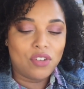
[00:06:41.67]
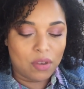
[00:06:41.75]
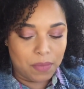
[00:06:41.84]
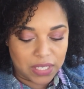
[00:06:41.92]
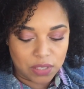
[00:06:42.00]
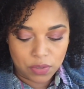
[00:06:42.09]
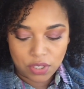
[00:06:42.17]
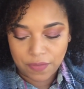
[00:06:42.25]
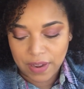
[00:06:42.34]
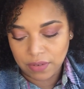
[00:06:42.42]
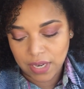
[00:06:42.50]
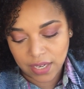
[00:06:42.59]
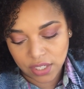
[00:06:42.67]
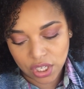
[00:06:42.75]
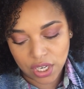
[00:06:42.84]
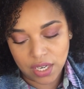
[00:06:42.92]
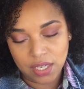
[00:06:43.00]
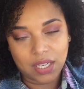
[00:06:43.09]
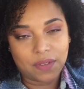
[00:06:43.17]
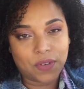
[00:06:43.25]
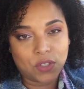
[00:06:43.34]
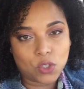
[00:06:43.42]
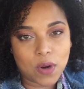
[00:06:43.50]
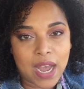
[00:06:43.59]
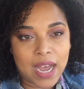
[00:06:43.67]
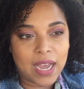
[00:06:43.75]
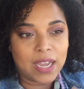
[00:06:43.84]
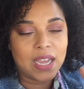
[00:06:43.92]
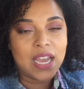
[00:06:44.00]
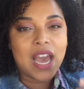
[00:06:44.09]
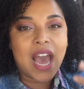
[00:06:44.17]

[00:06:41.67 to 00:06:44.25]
You can mix it with your foundation if you're dry.